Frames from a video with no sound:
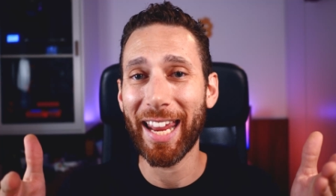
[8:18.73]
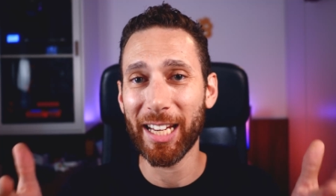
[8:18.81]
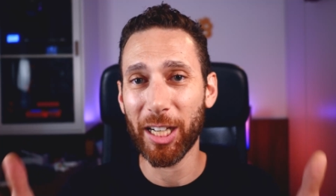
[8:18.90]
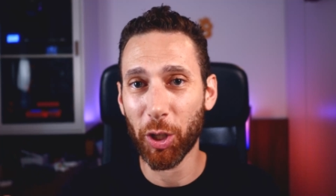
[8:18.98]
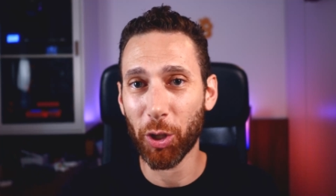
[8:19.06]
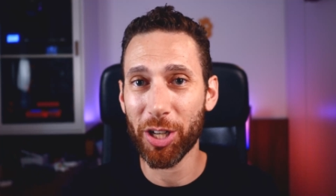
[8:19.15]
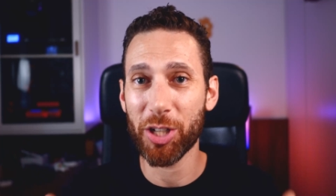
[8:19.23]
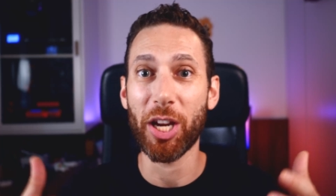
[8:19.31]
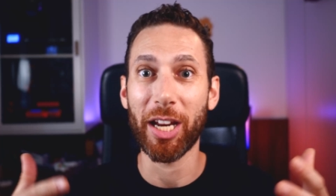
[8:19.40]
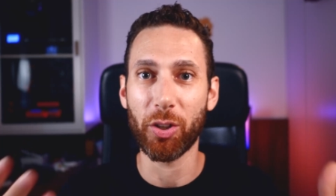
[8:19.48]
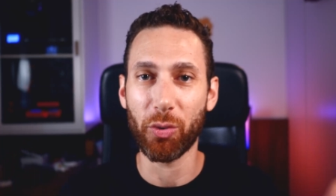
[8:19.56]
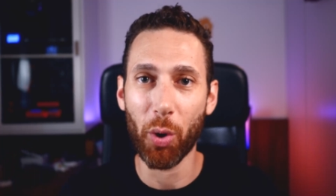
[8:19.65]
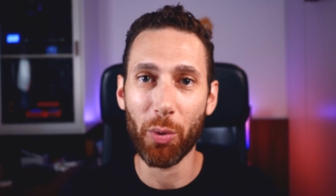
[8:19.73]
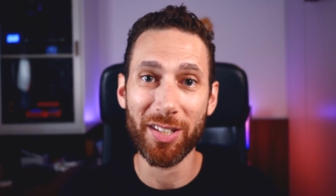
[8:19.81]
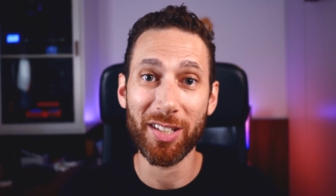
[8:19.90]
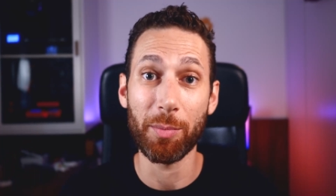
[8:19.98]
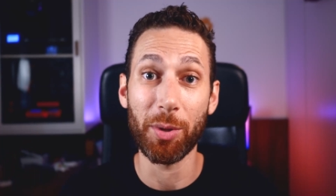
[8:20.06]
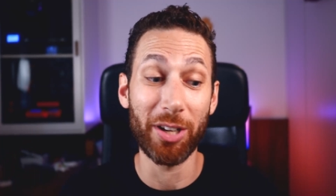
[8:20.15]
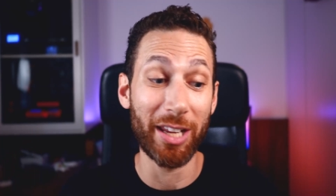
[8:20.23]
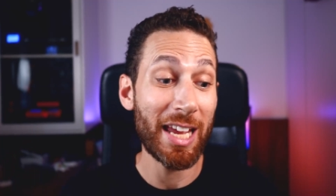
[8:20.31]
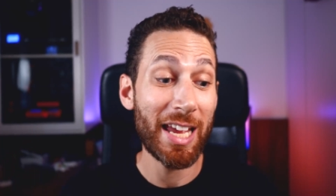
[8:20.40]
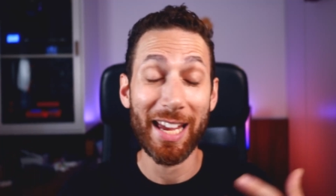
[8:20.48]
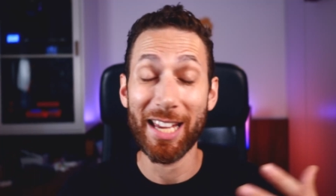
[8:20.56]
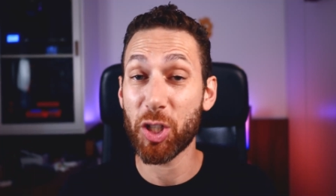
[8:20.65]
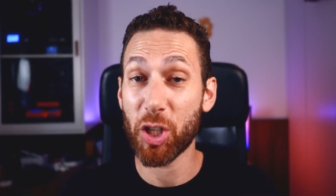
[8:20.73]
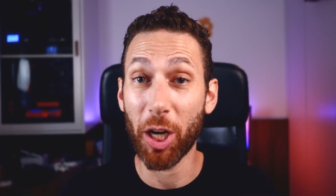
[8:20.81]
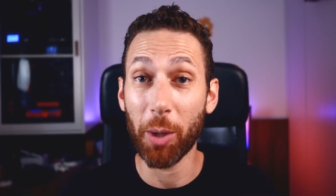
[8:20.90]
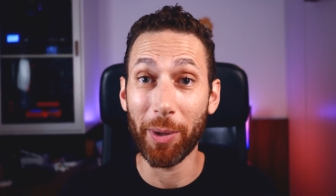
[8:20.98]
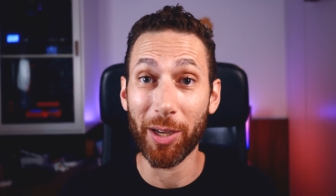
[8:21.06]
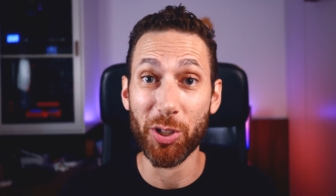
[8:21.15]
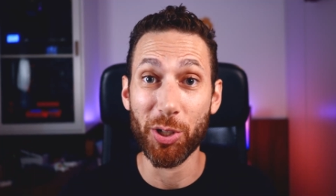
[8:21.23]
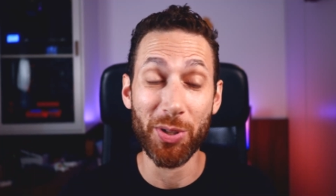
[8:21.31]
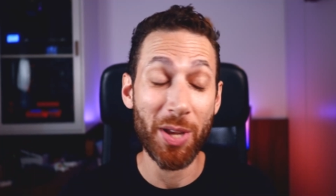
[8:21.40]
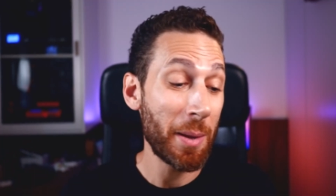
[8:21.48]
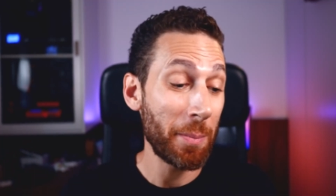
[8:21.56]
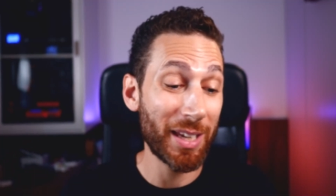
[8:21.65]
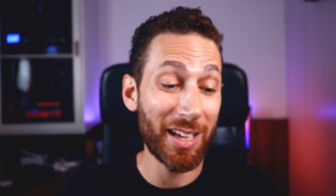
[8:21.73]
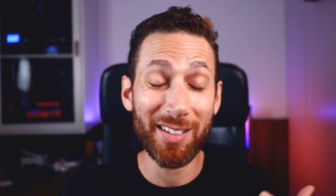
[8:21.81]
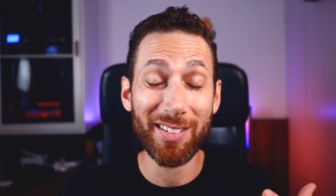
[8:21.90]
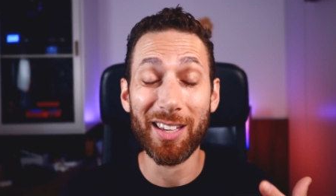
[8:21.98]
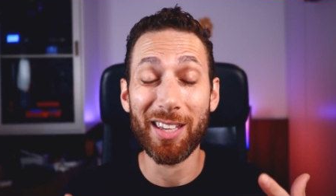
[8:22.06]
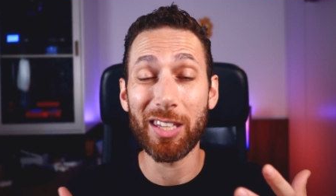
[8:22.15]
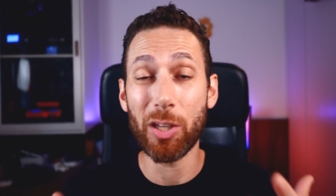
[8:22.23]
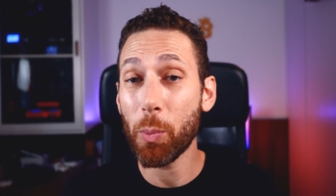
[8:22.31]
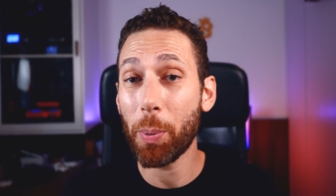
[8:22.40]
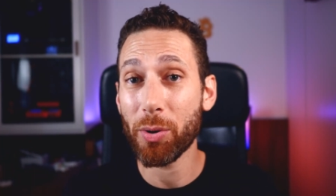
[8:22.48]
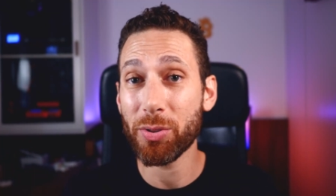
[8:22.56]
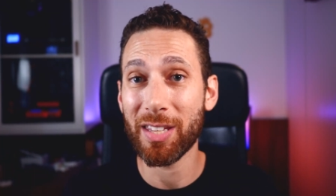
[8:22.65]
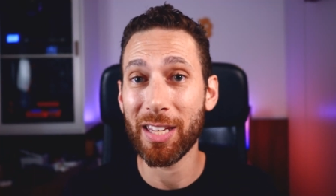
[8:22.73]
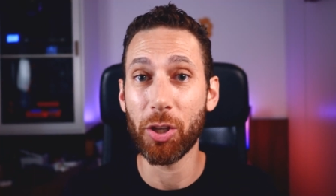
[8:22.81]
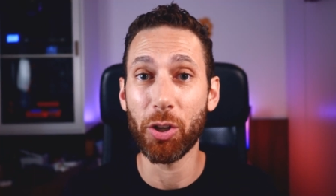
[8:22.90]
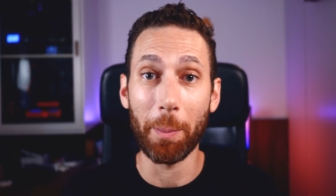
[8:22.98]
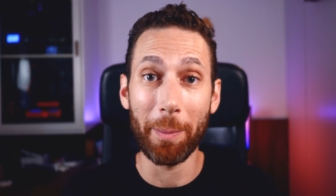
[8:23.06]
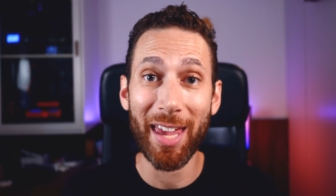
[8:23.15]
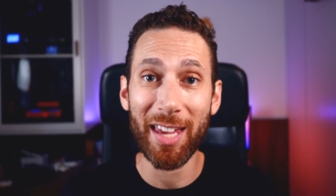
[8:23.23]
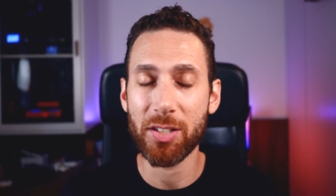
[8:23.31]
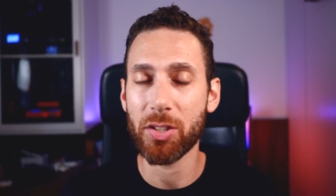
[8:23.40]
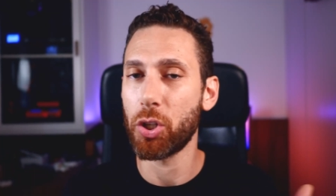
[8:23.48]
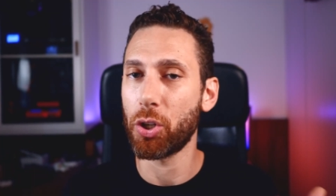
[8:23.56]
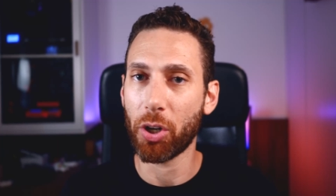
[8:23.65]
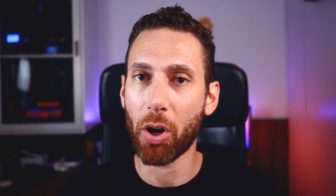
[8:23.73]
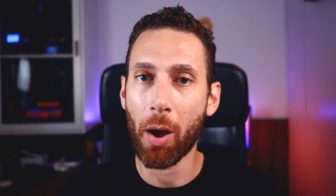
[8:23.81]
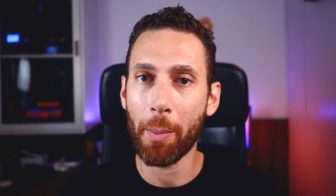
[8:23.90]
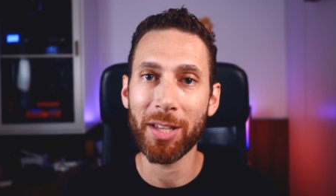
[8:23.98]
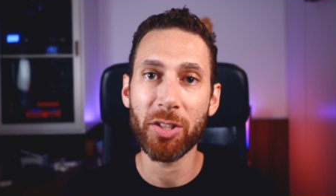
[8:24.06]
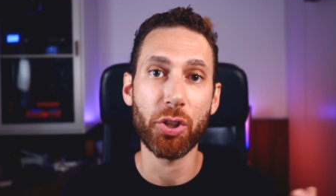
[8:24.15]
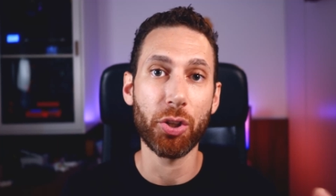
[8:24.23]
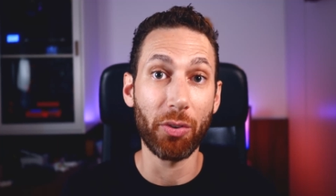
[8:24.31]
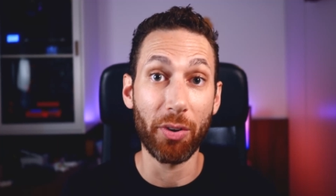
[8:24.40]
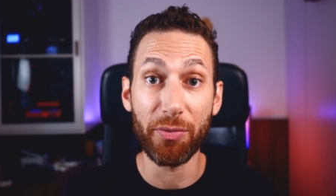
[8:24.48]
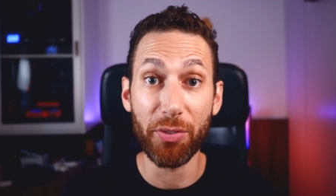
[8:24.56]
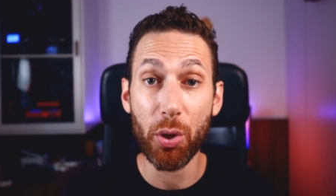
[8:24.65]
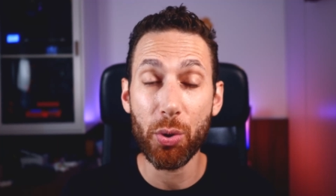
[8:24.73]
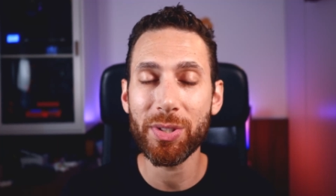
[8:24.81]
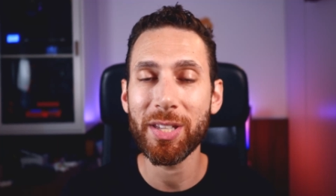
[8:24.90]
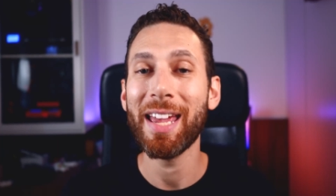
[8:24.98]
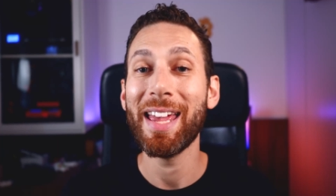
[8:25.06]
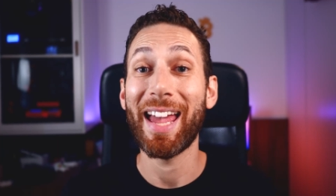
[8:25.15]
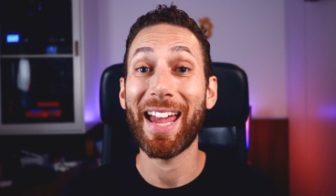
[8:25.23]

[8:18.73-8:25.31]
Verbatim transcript: and encourage and grow this community and share pictures, because you posting your makes, your comments, your reviews,